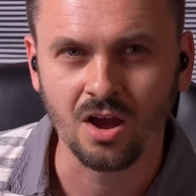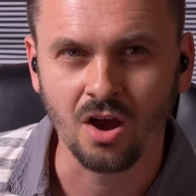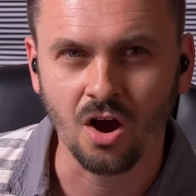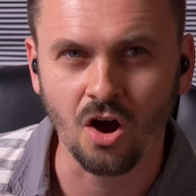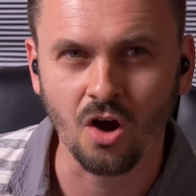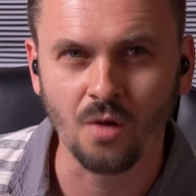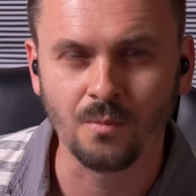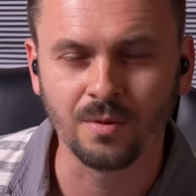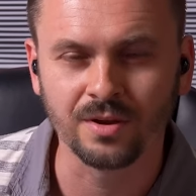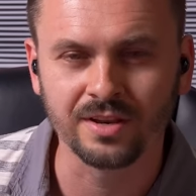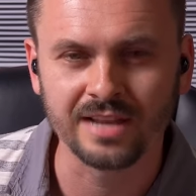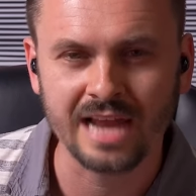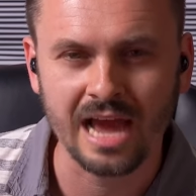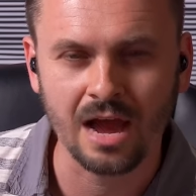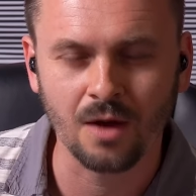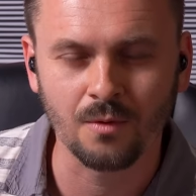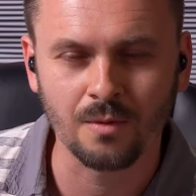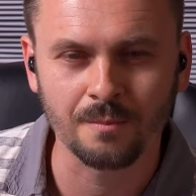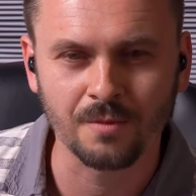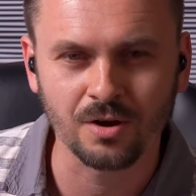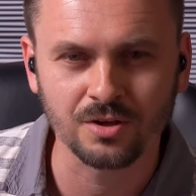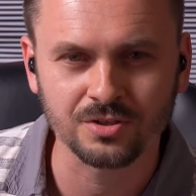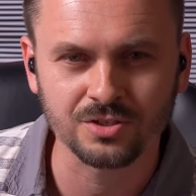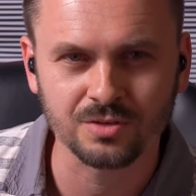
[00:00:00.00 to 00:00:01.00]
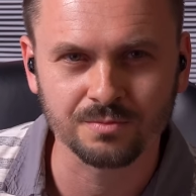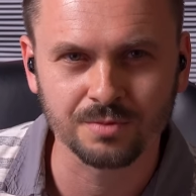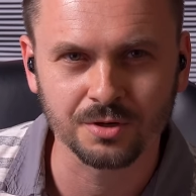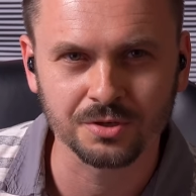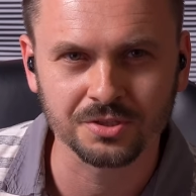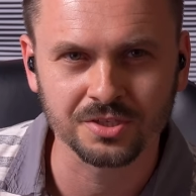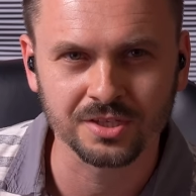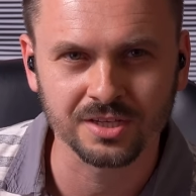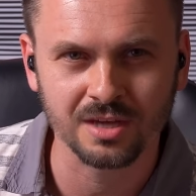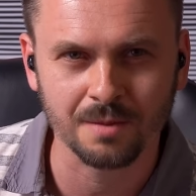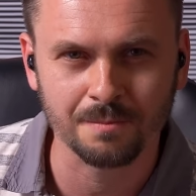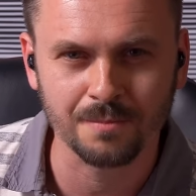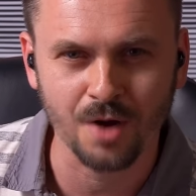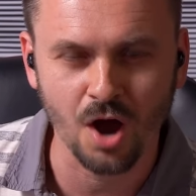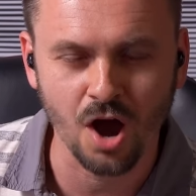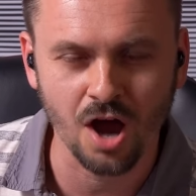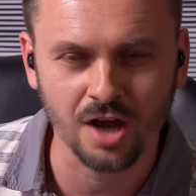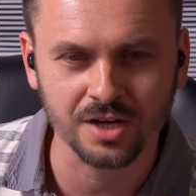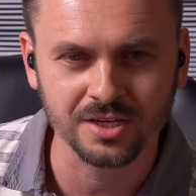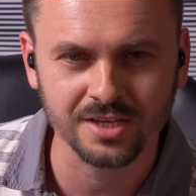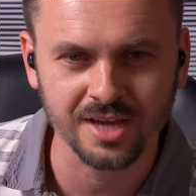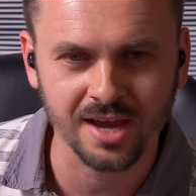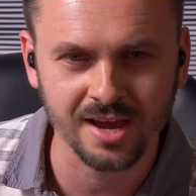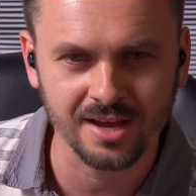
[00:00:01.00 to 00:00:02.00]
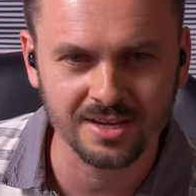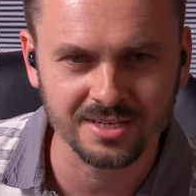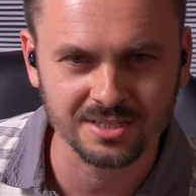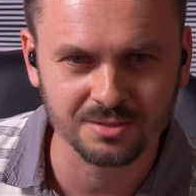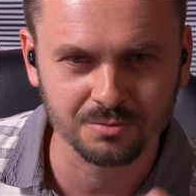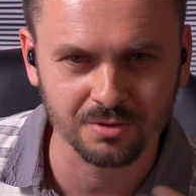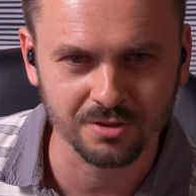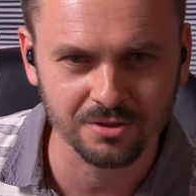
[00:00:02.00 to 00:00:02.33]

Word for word: Oh, but now I'm also posting a podcast